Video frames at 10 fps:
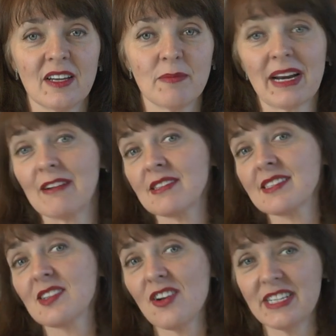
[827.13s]
But
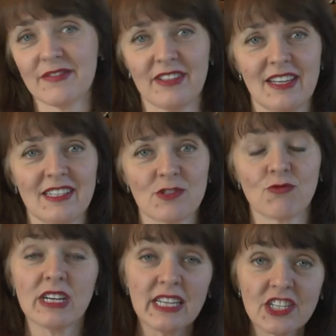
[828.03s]
outside of this,
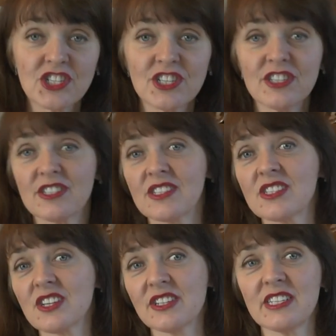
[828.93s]
religion and
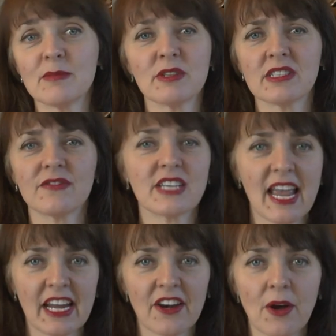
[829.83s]
studies must have
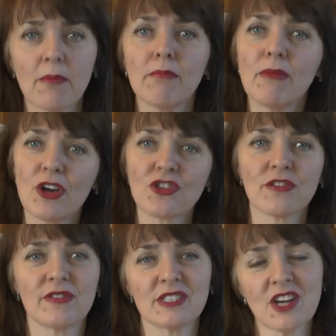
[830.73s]
taken up much
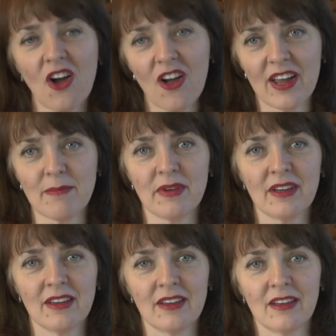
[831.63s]
of the time,
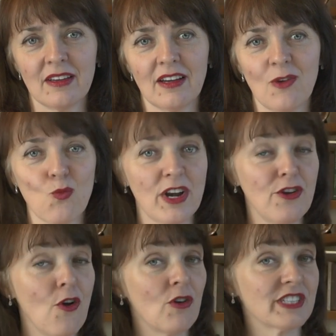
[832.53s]
and
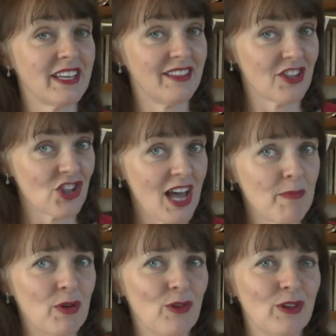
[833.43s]
when not in the
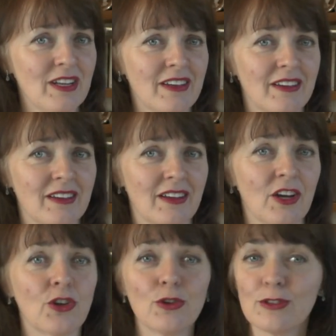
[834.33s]
chapel,
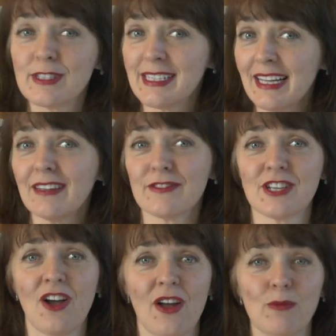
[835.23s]
a good deal of
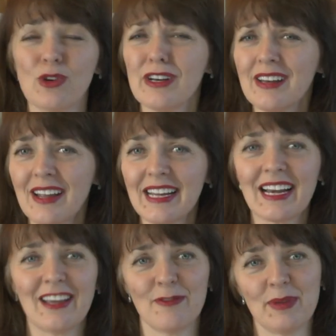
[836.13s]
time would
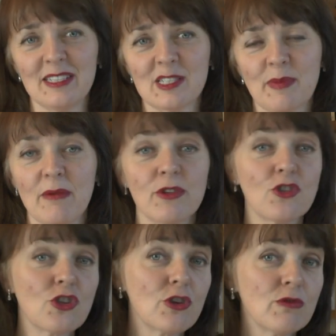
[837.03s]
likely have been spent
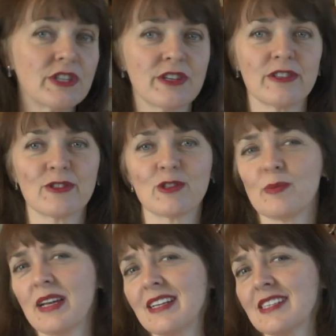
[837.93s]
with tutors or
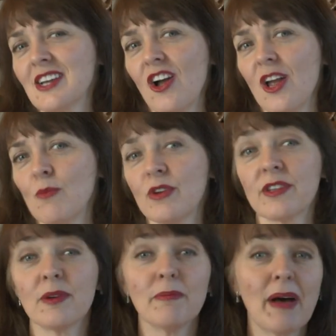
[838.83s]
spending time
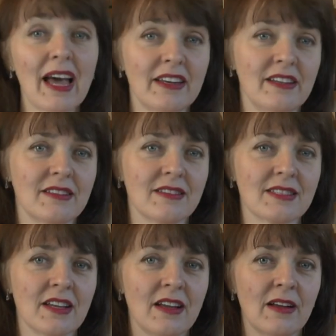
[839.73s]
with
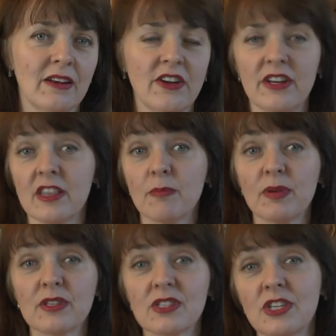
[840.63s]
companions, learning the
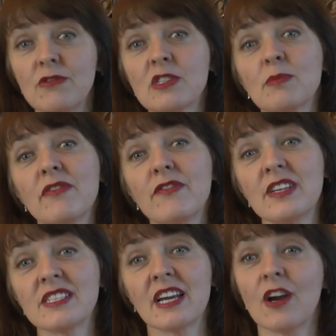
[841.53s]
pursuits
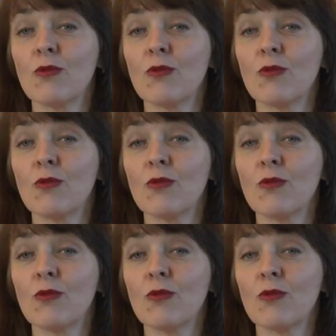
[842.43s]
befitting a